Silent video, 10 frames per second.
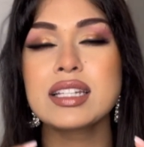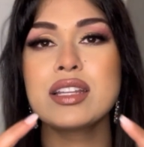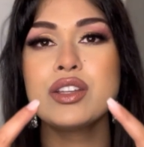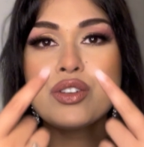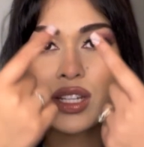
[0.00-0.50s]
and
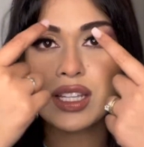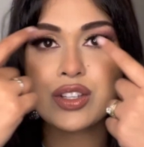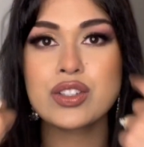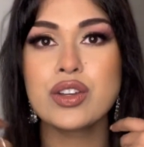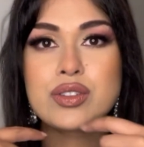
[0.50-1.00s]
it usually
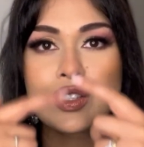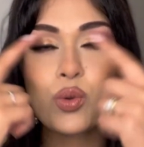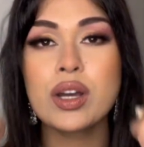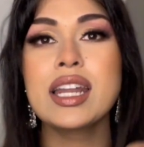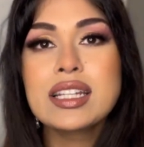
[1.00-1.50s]
just goes, it's all
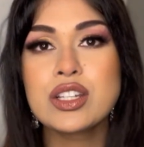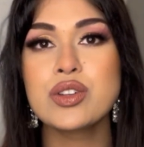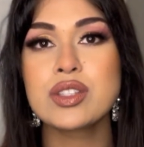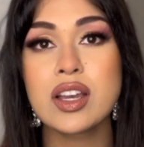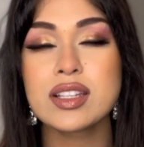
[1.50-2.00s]
connected to your
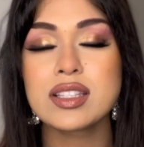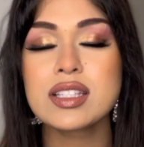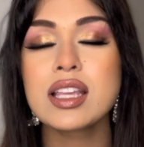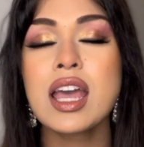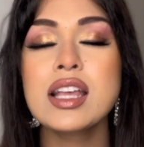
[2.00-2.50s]
sinuses,